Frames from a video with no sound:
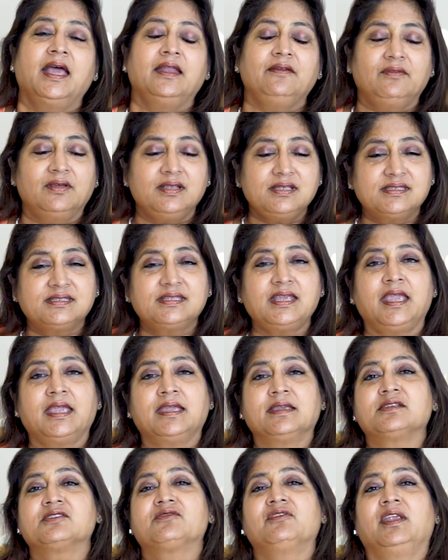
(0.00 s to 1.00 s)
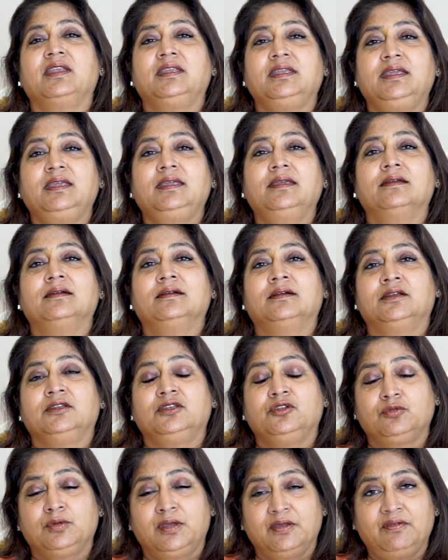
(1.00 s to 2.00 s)
and once the egg is ready,
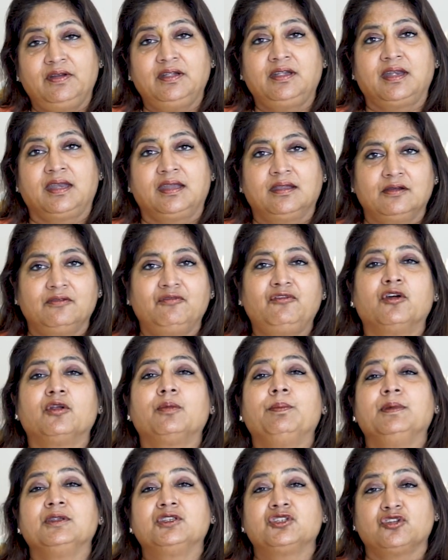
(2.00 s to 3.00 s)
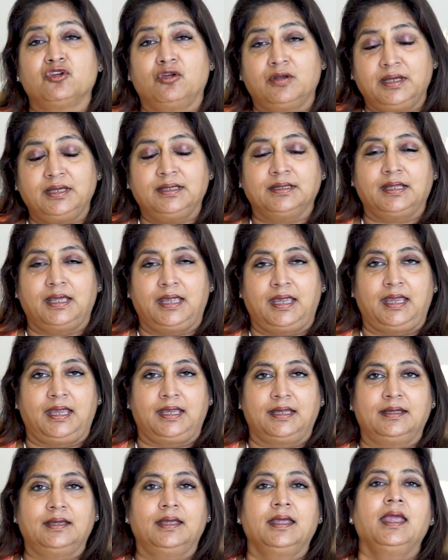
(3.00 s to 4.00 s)
you give a trigger for maturing the
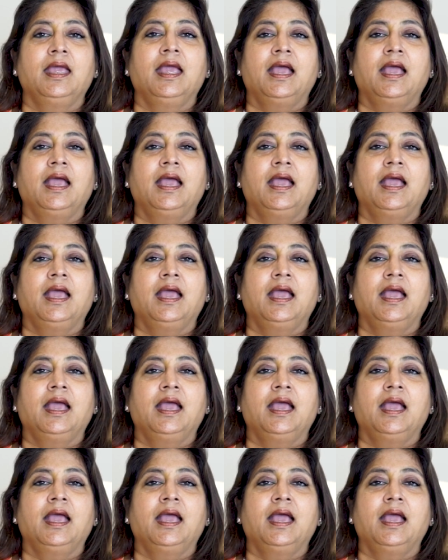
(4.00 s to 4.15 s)
egg,